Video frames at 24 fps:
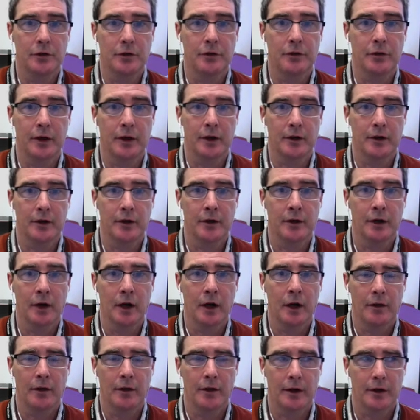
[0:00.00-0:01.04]
that
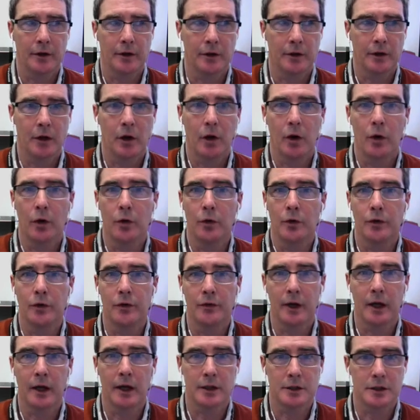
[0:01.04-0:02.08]
our code is
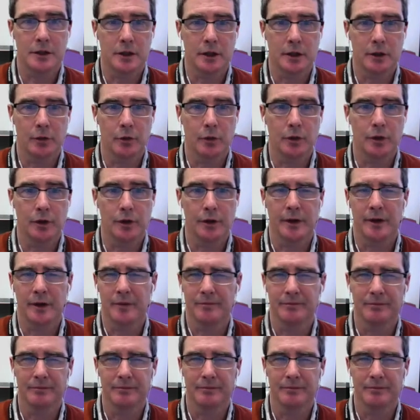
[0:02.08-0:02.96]
actually working,